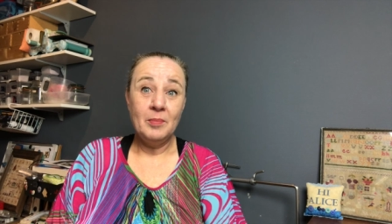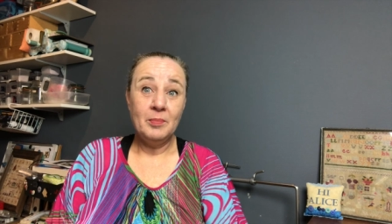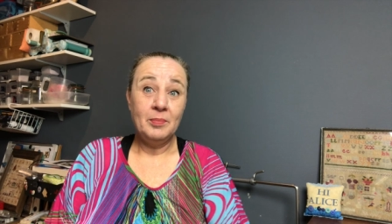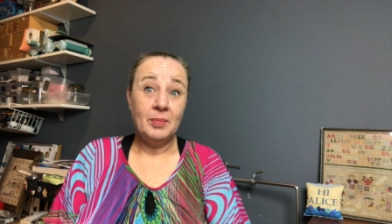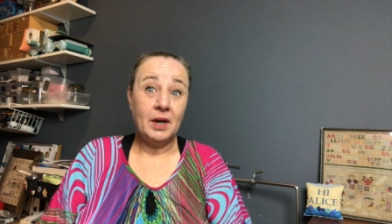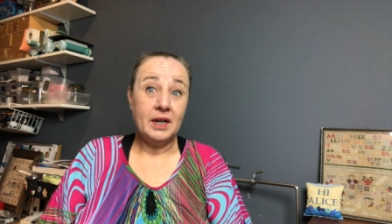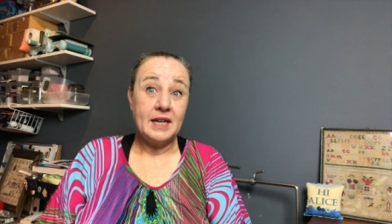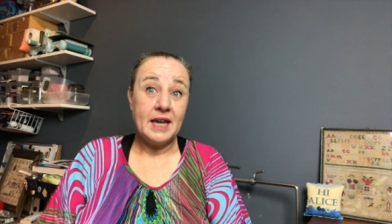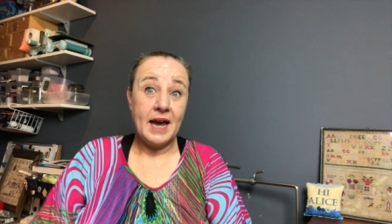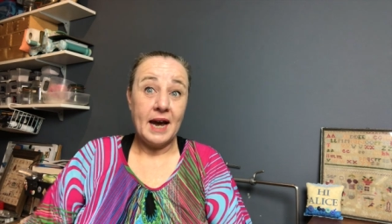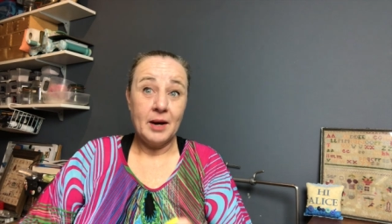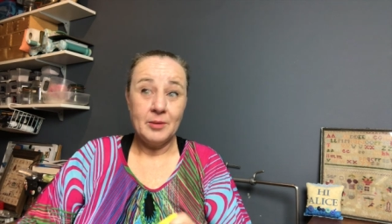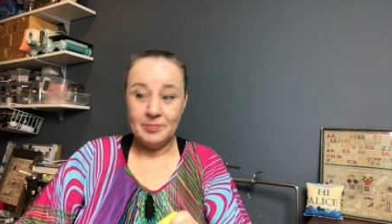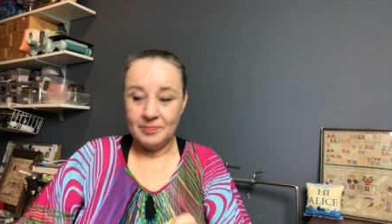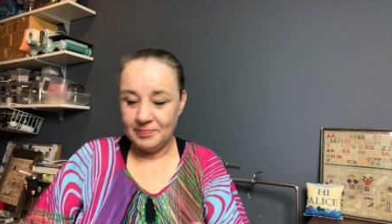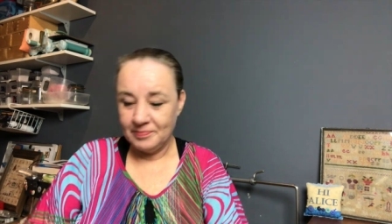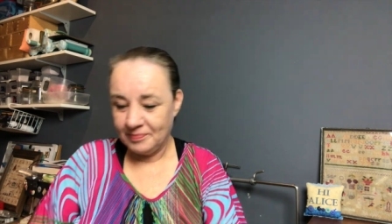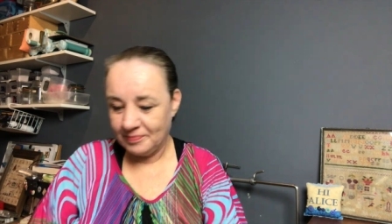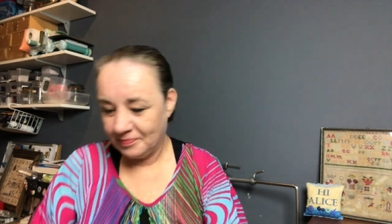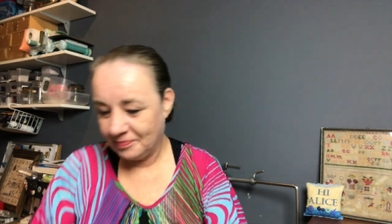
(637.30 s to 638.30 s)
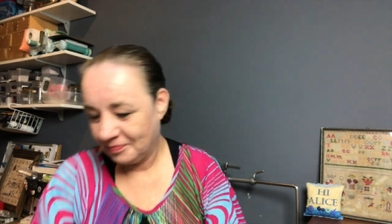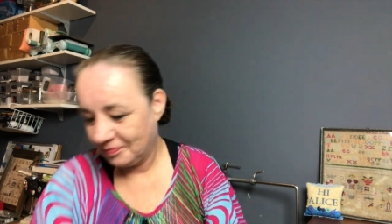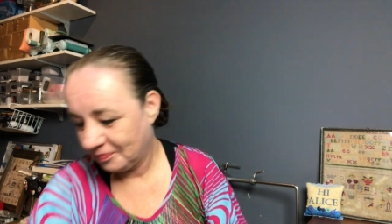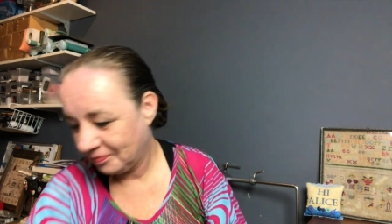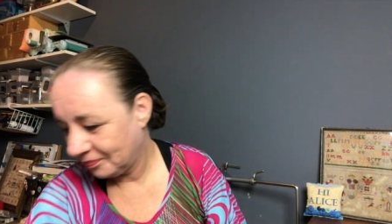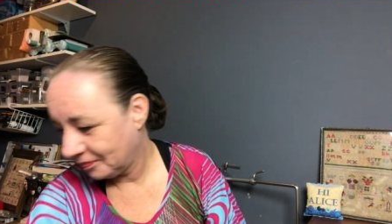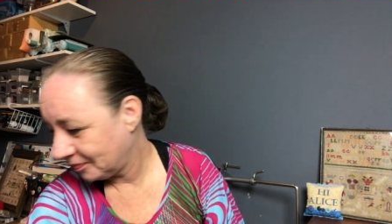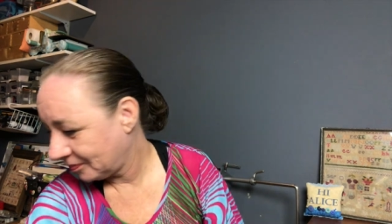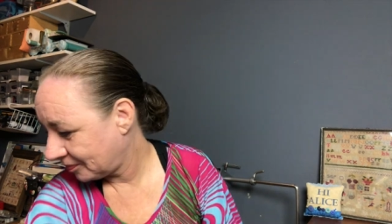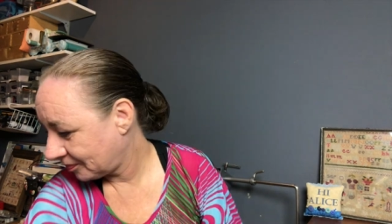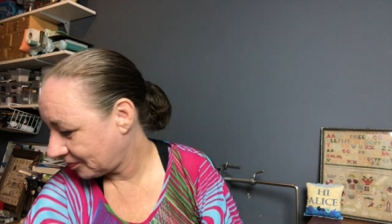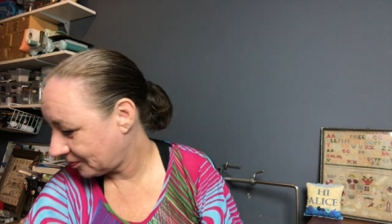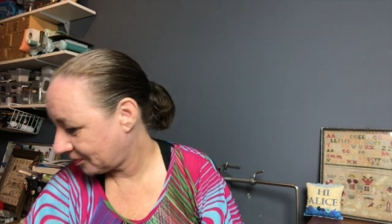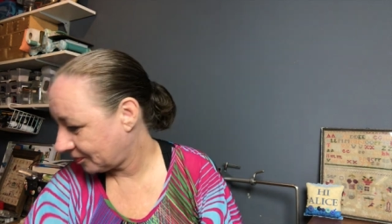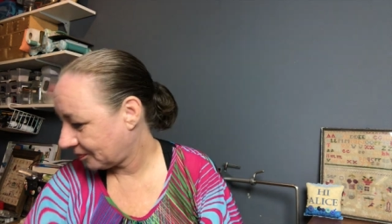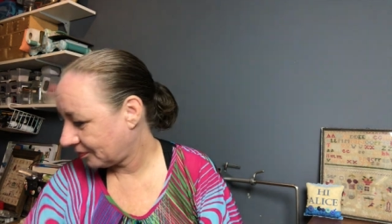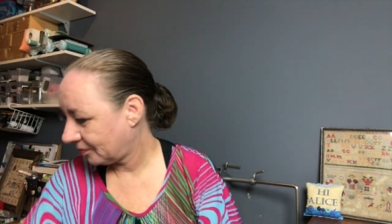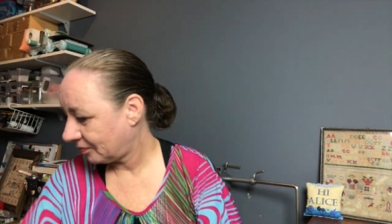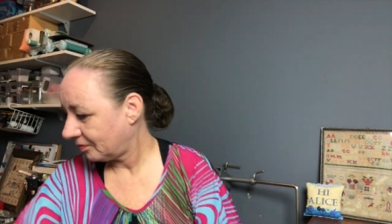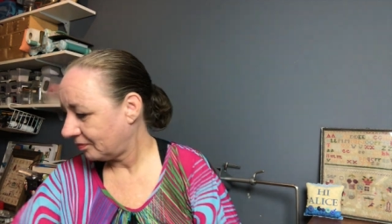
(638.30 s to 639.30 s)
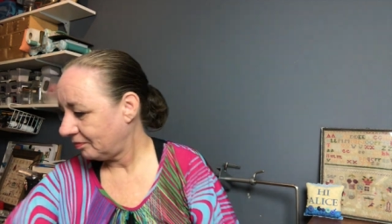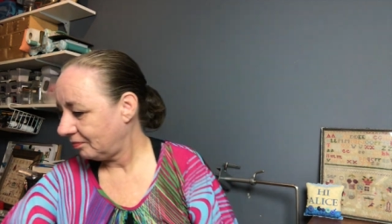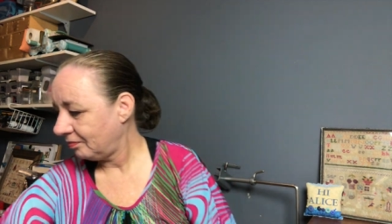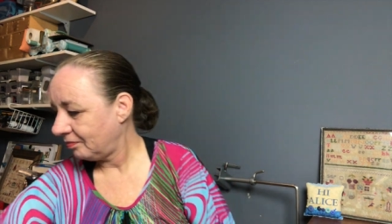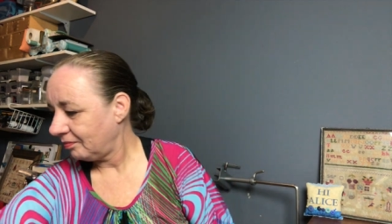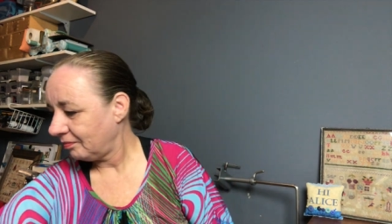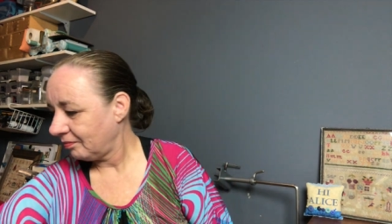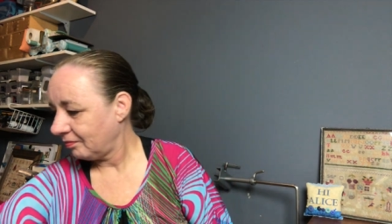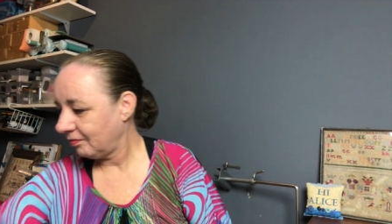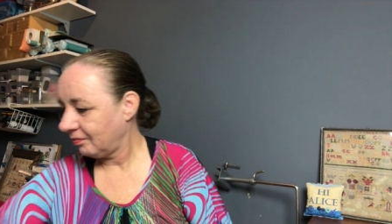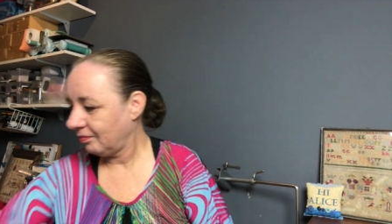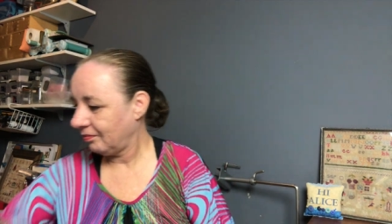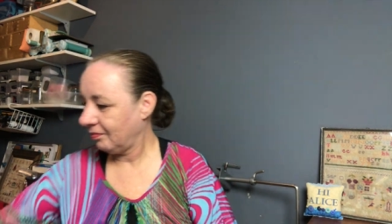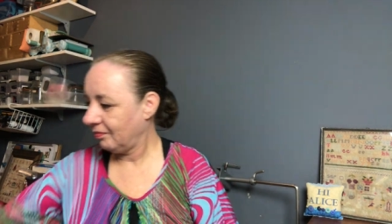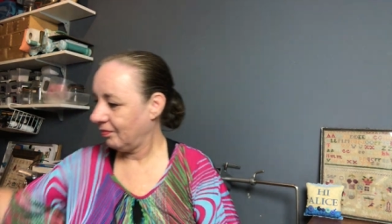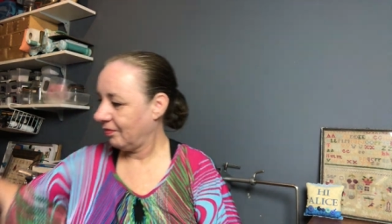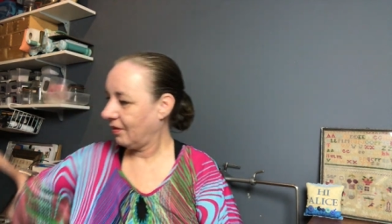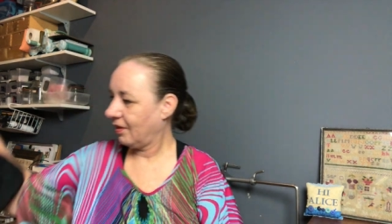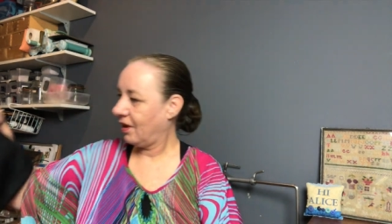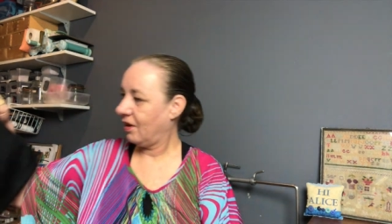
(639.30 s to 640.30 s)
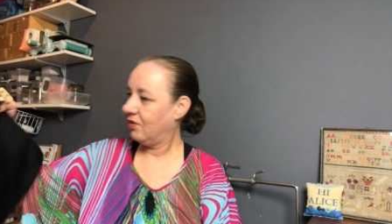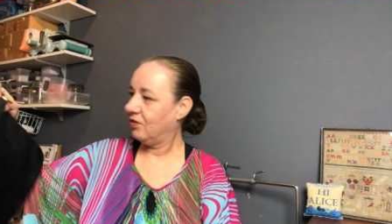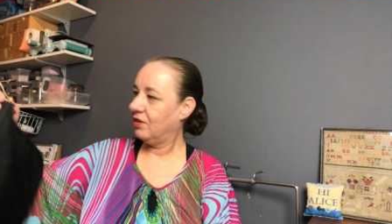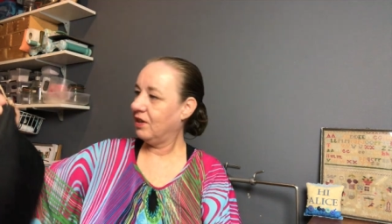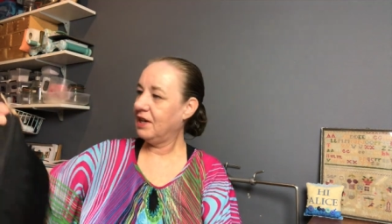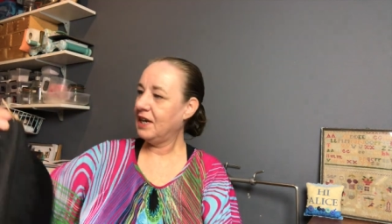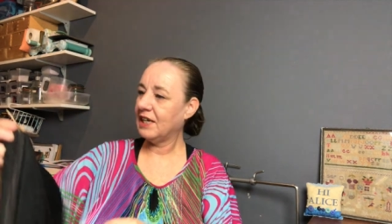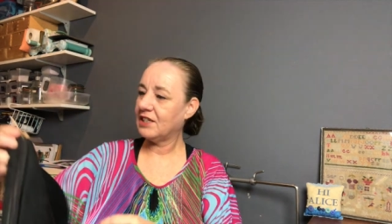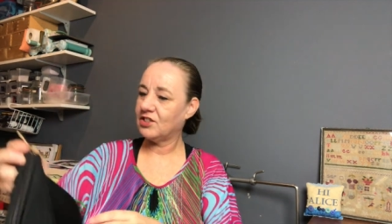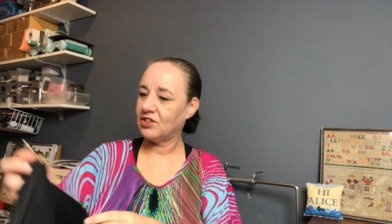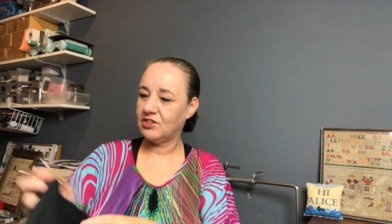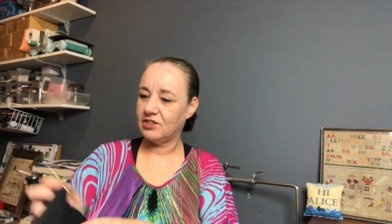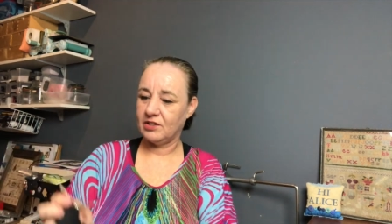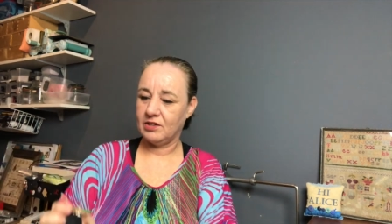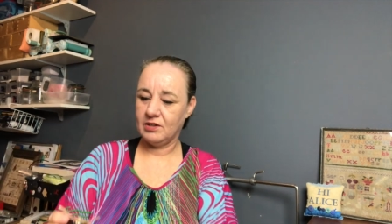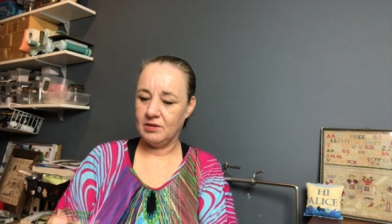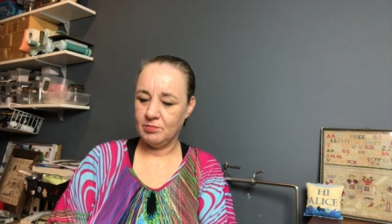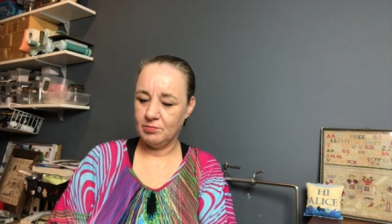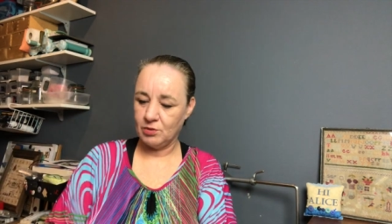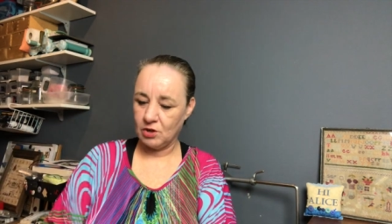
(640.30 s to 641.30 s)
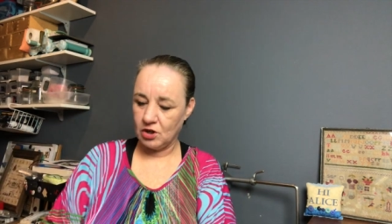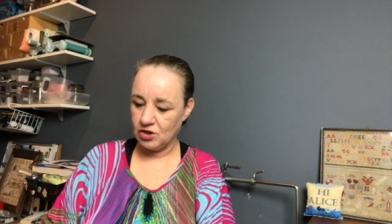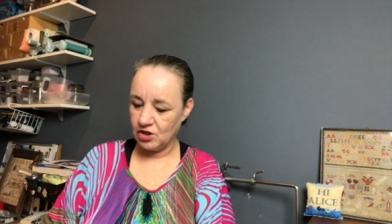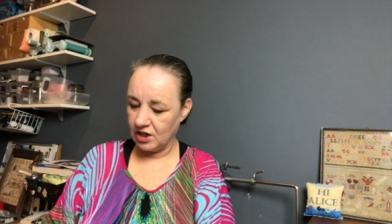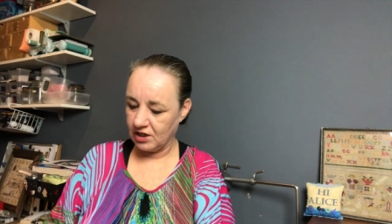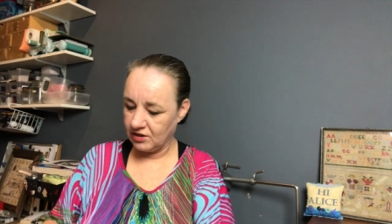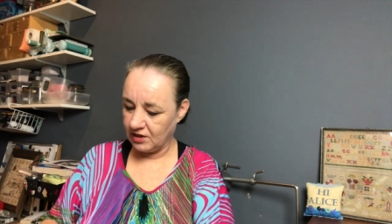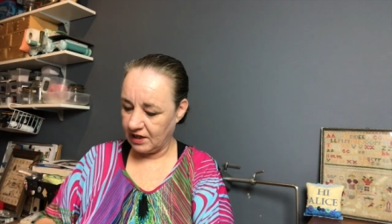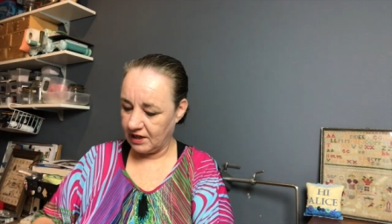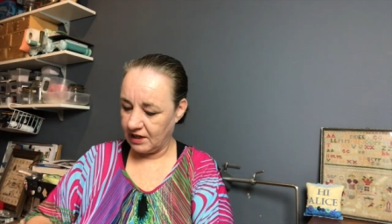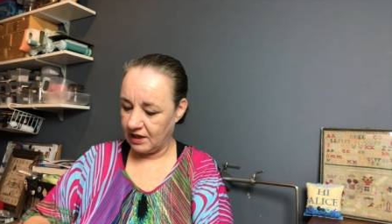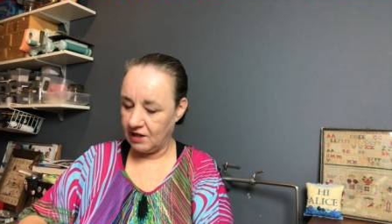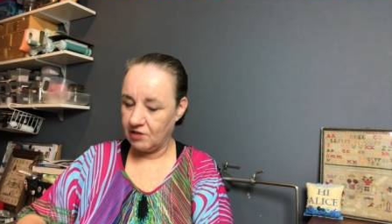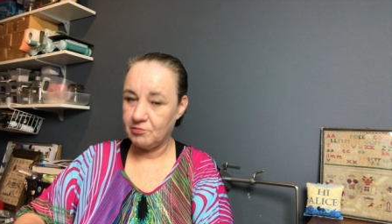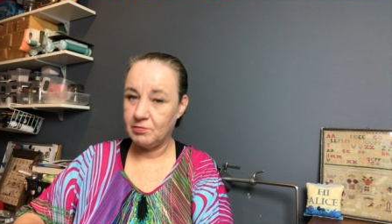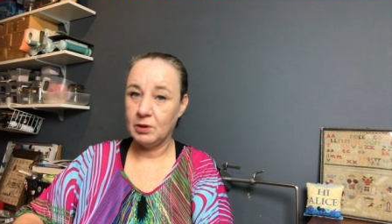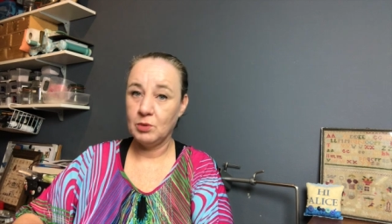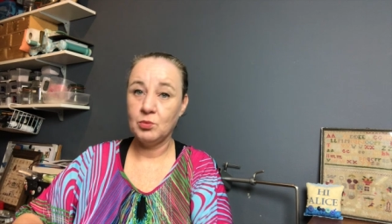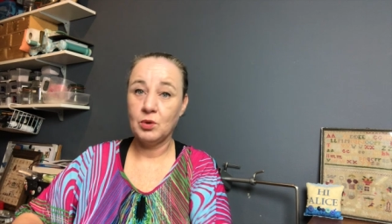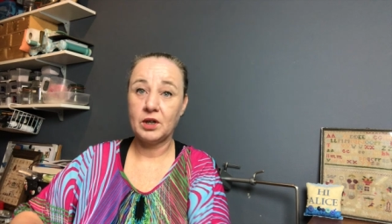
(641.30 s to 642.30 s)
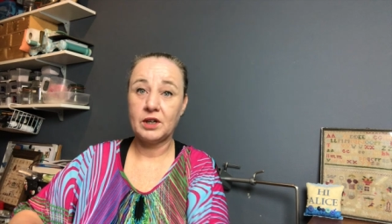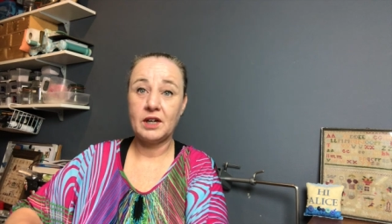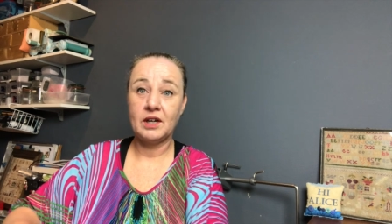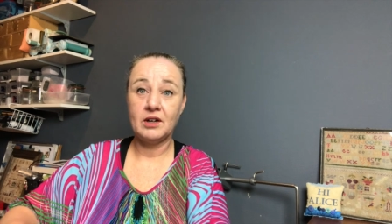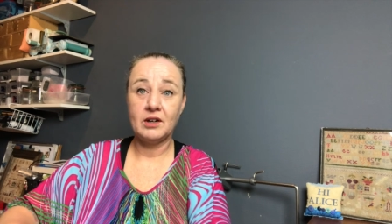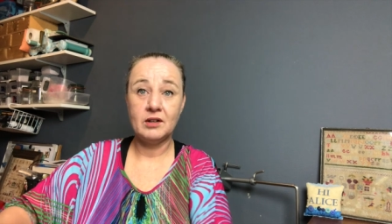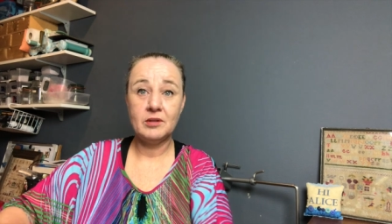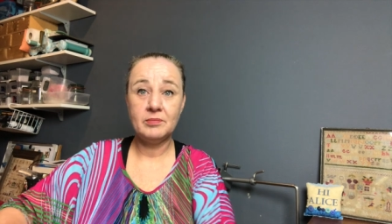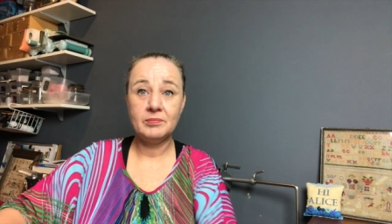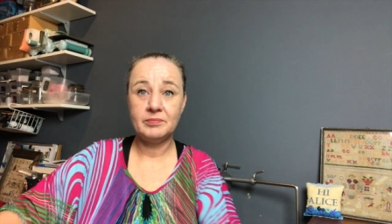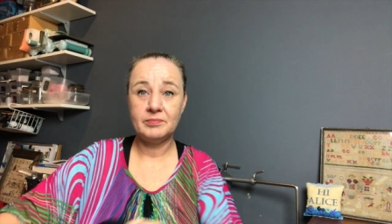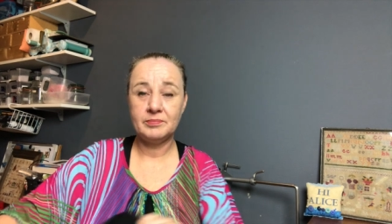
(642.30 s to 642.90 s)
But yeah. The next project I have been working on